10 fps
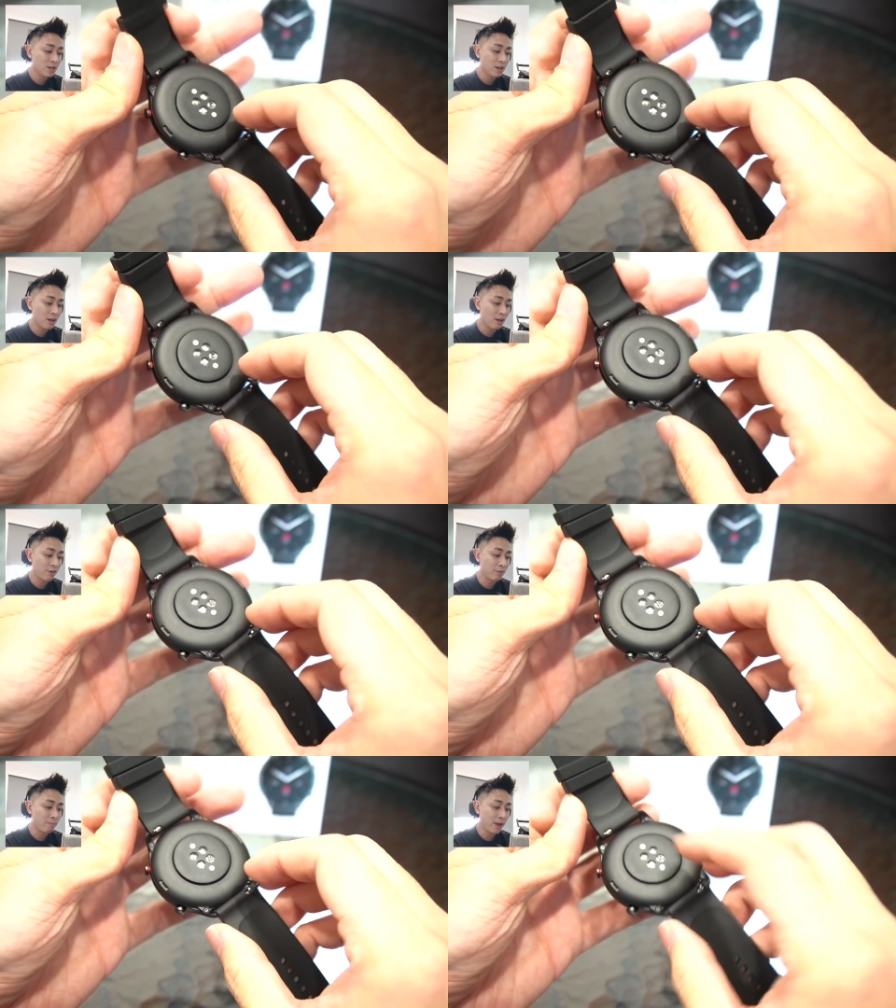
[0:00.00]
Uh, on
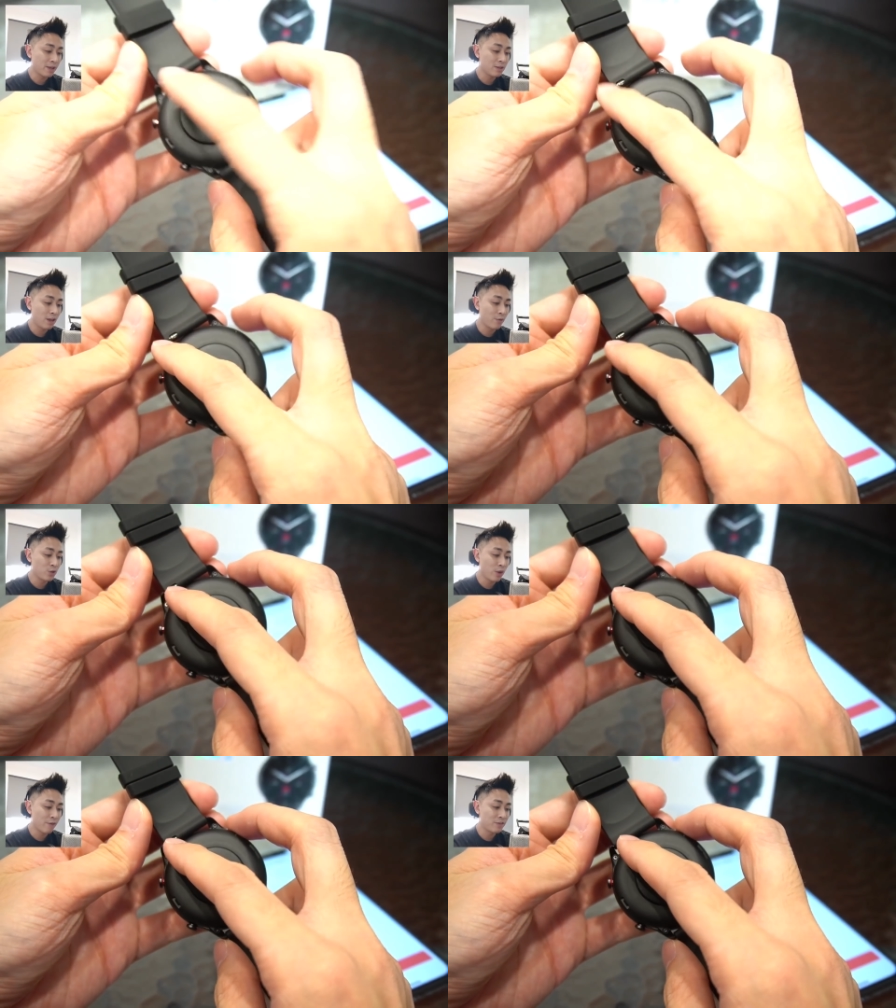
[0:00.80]
the back, yeah, we
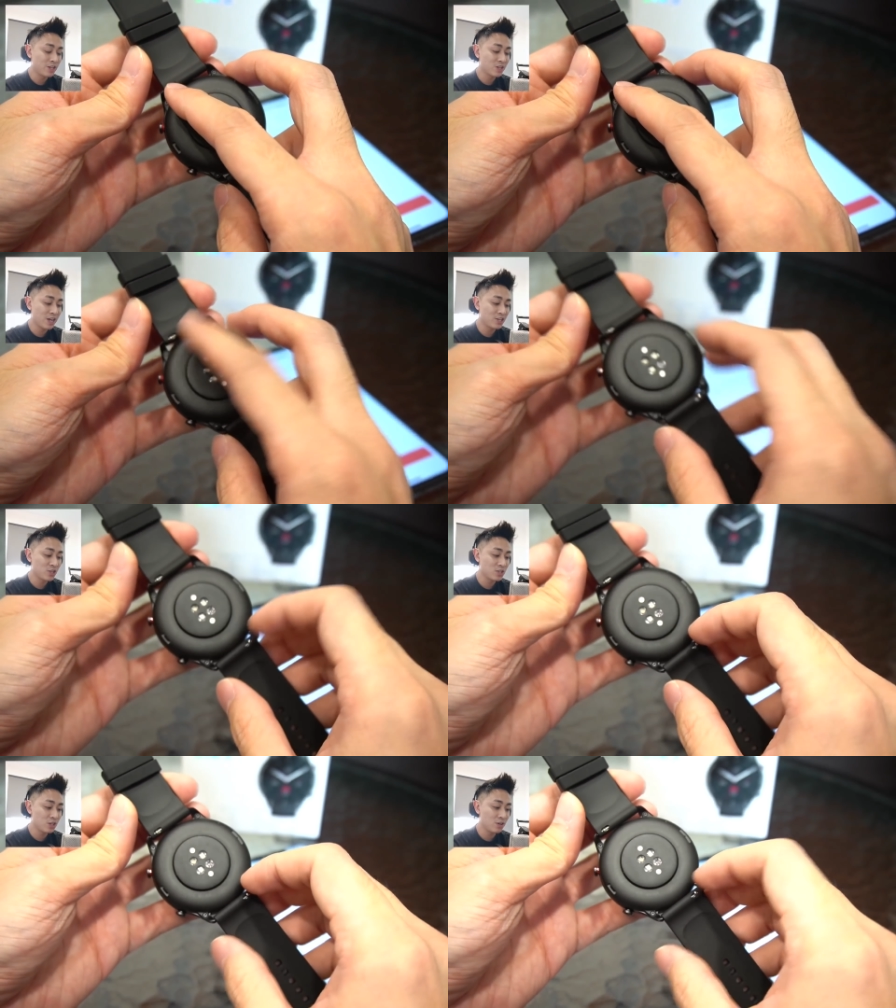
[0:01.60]
do have these
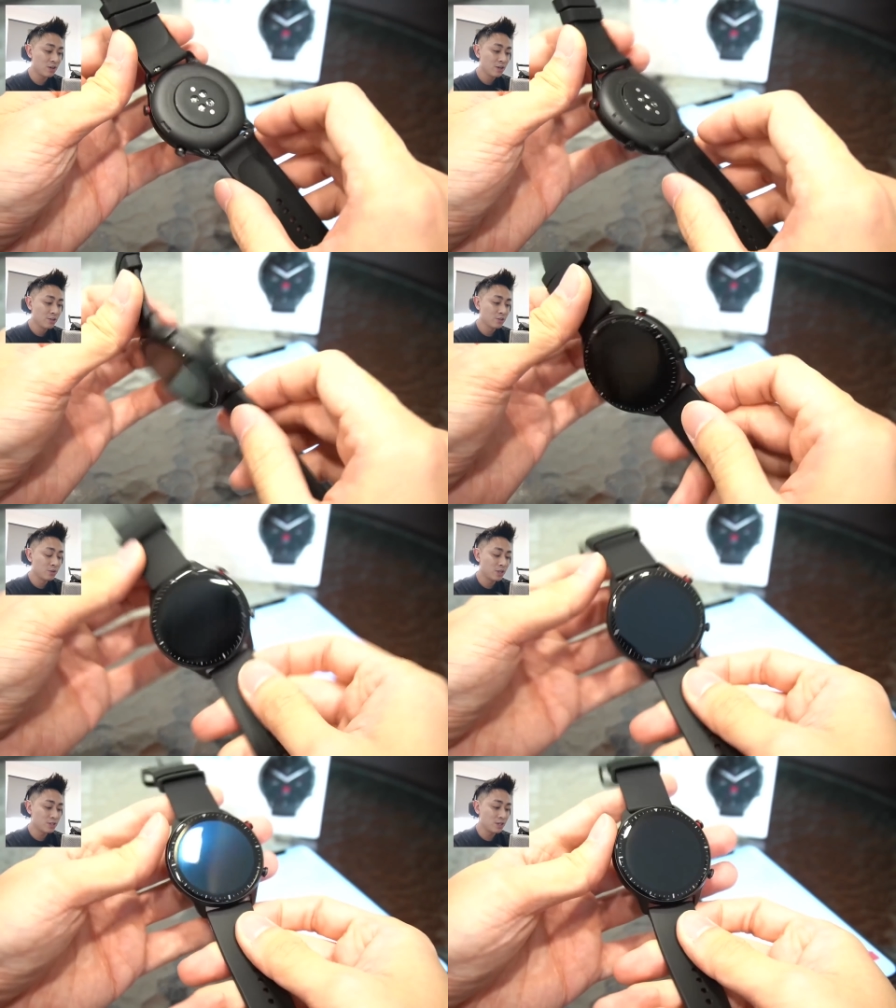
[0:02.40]
latches here. So
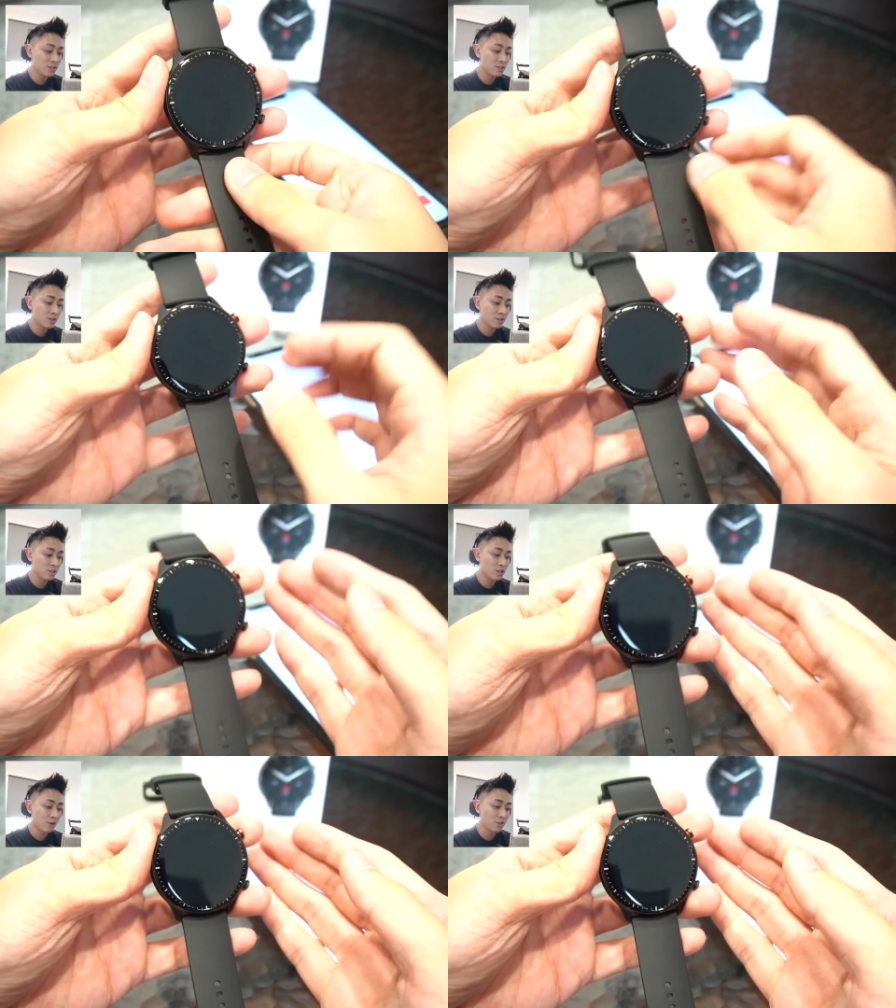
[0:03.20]
this is this
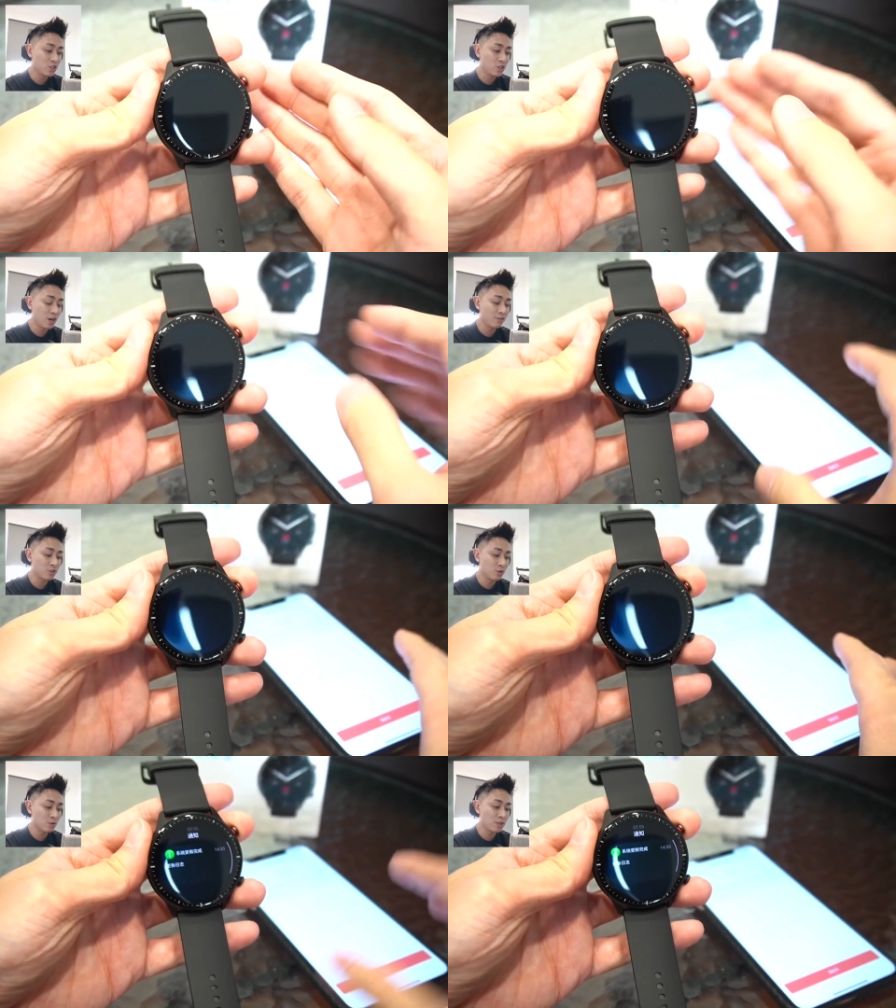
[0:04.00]
is how the GTR2
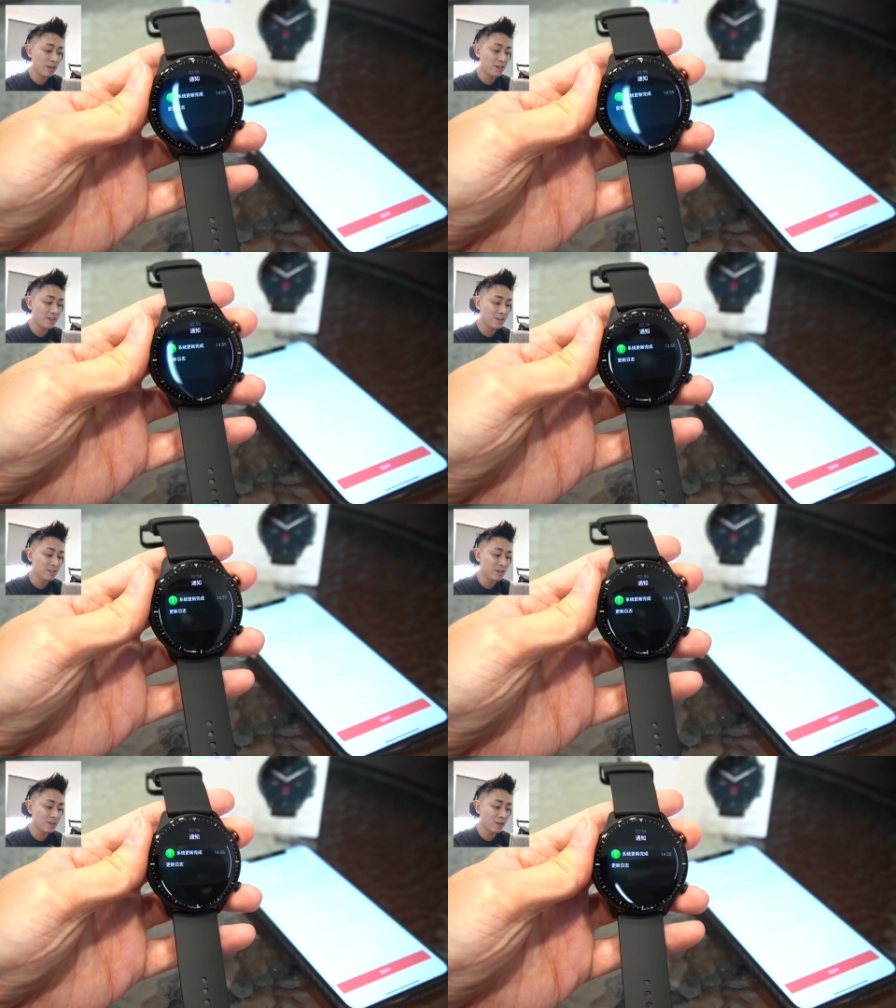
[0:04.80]
looks like in
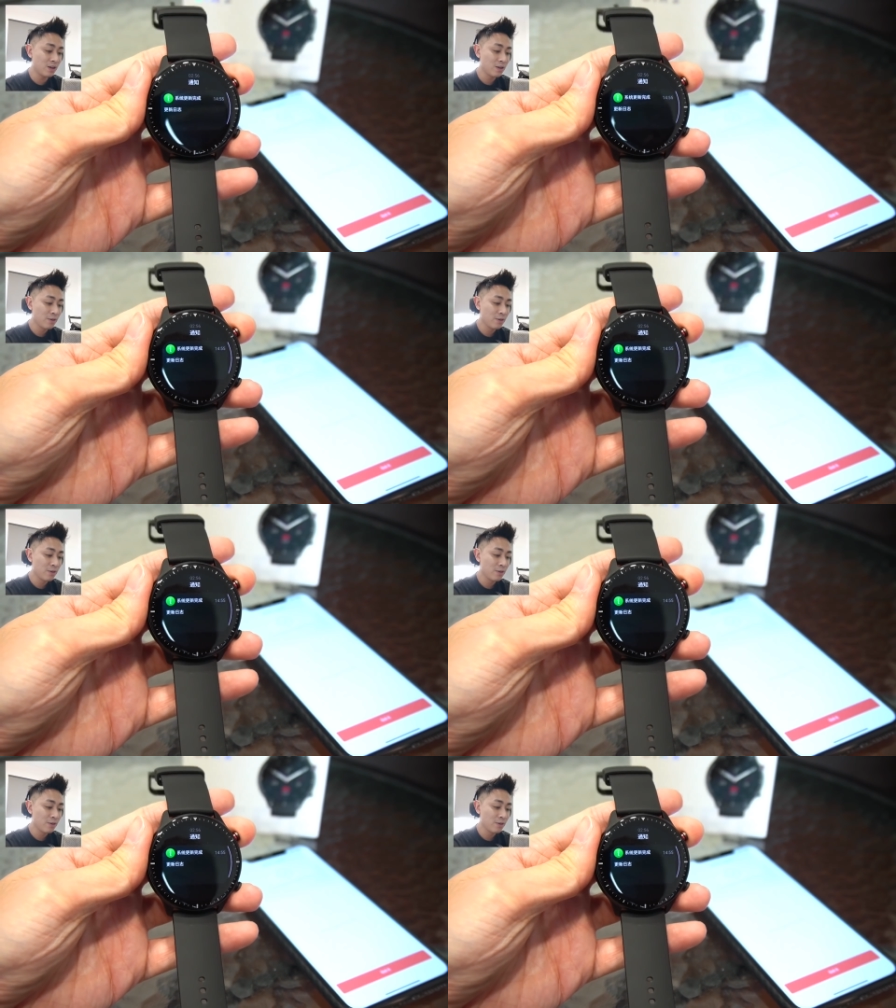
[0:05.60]
detail.